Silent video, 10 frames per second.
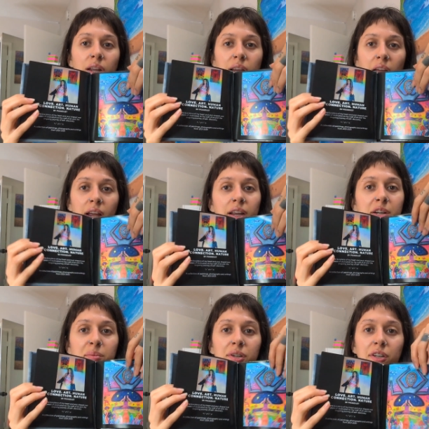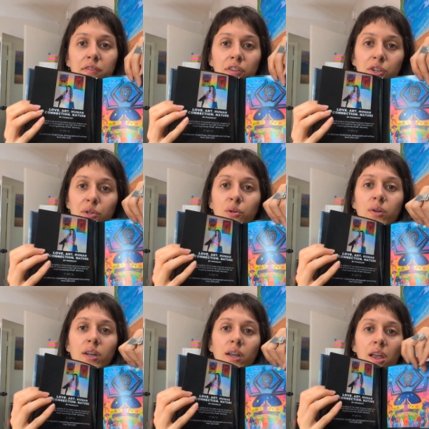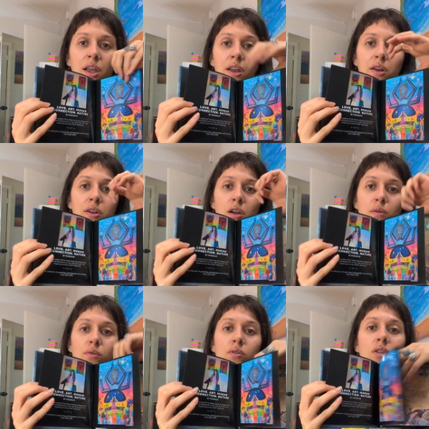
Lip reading: I can get it printed for you and I will